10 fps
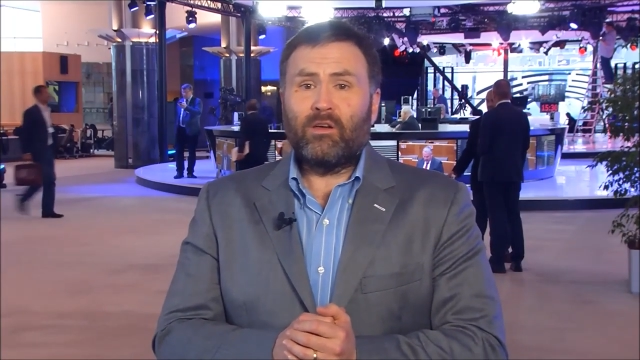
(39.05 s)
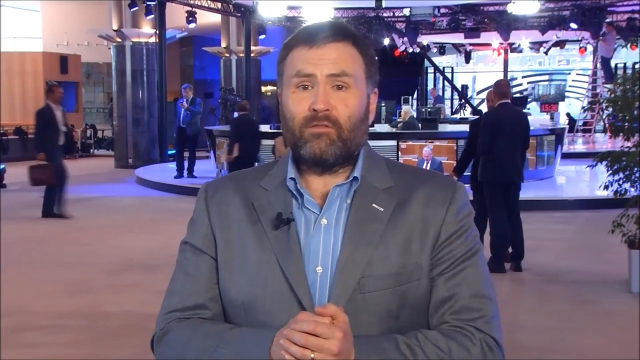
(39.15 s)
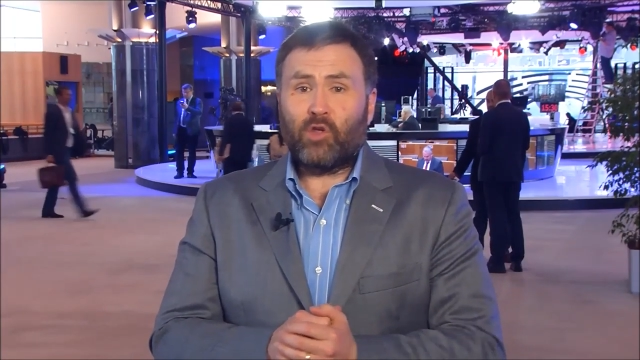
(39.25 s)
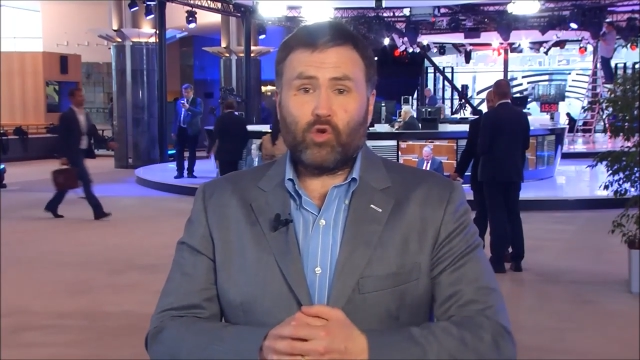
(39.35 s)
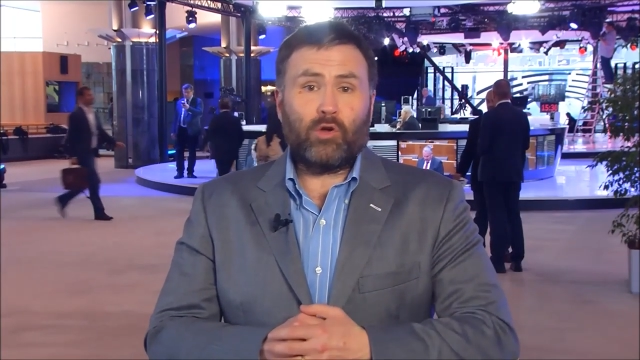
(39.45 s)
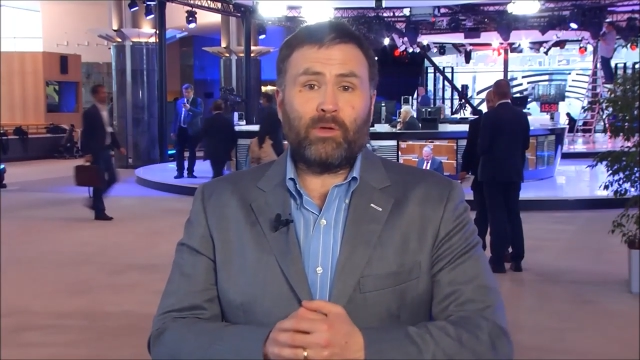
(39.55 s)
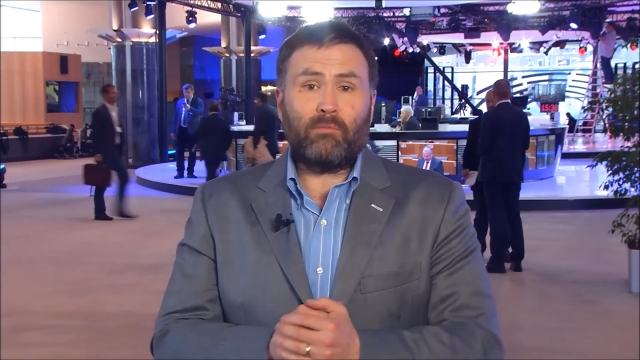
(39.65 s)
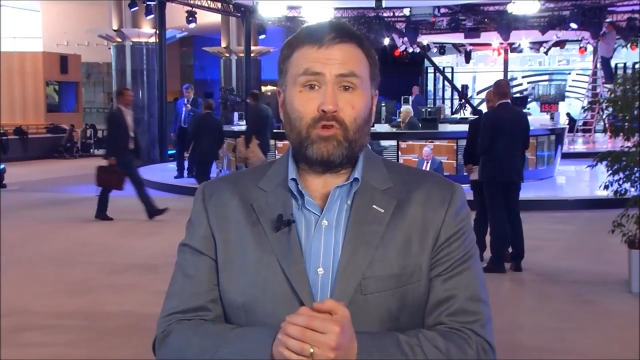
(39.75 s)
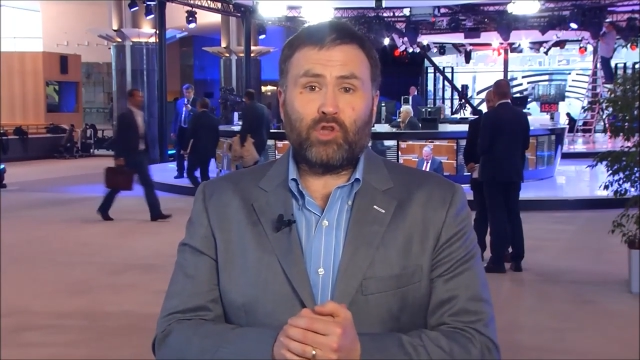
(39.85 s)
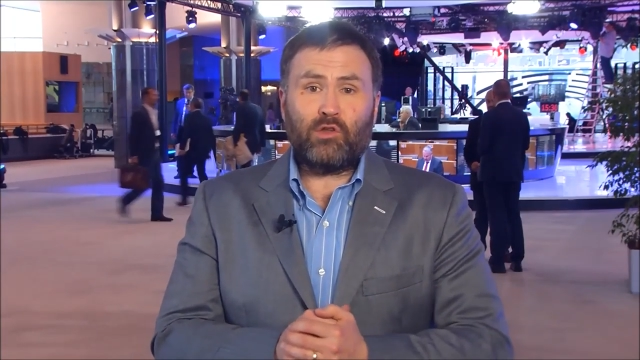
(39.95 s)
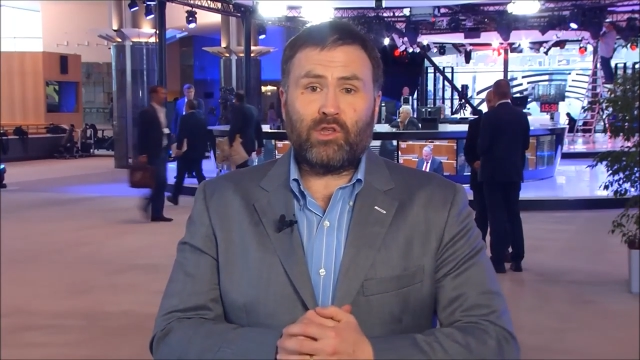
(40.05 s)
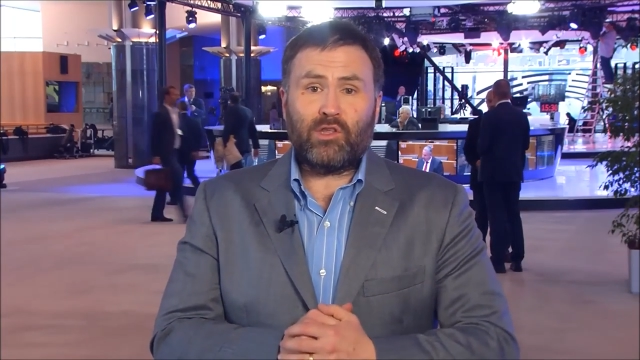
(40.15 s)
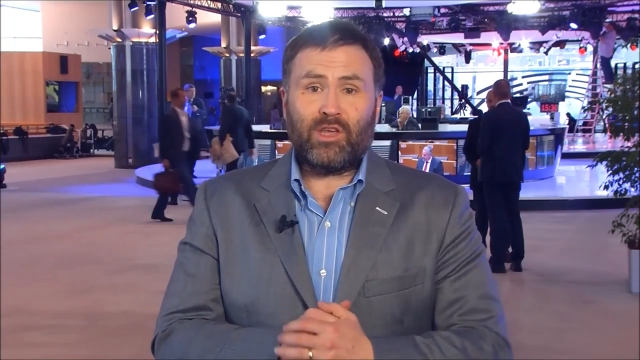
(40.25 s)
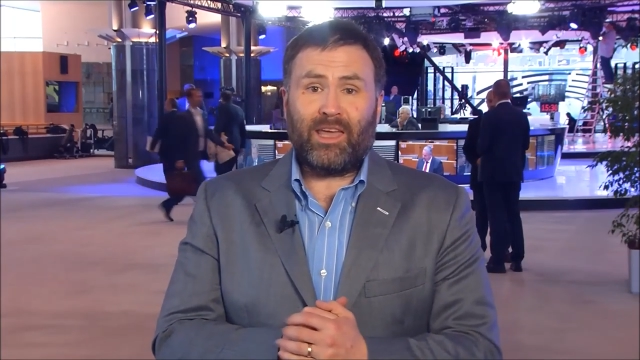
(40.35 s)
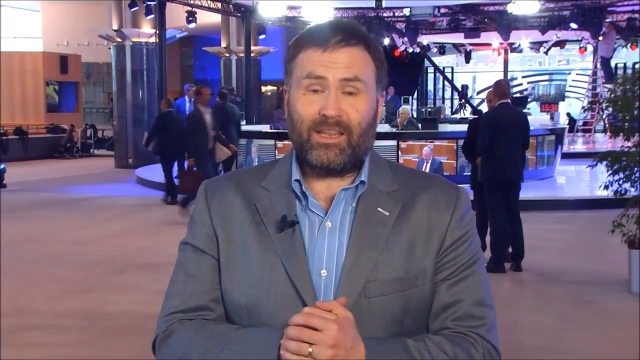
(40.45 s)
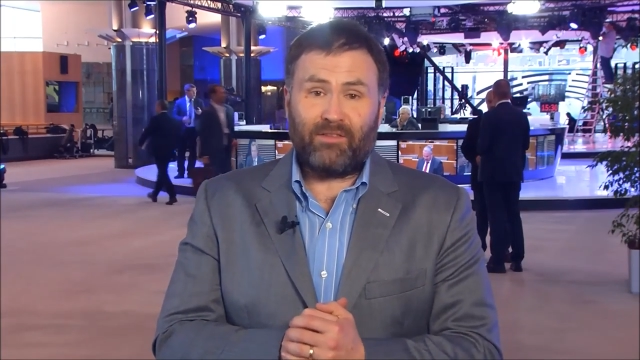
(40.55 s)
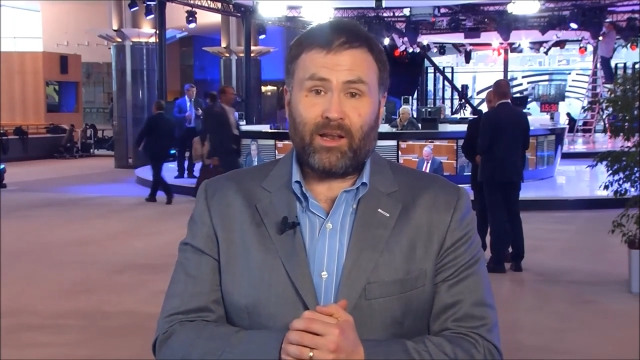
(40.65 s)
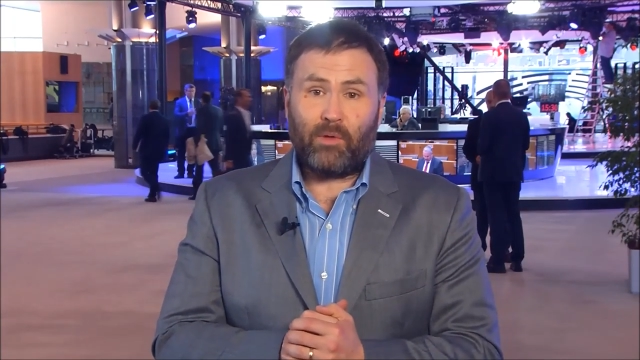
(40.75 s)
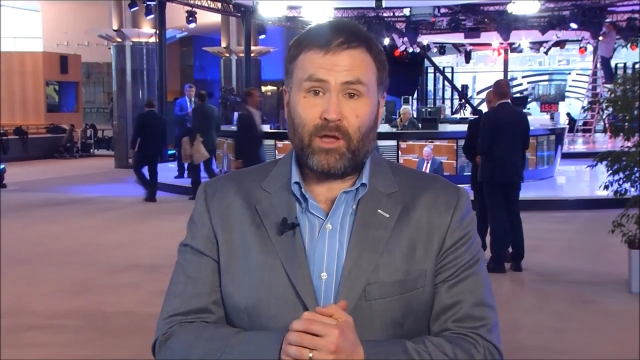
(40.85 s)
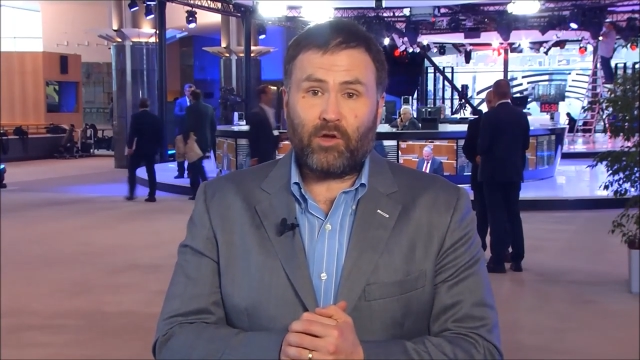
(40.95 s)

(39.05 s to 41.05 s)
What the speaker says: for sugar beet producers in developing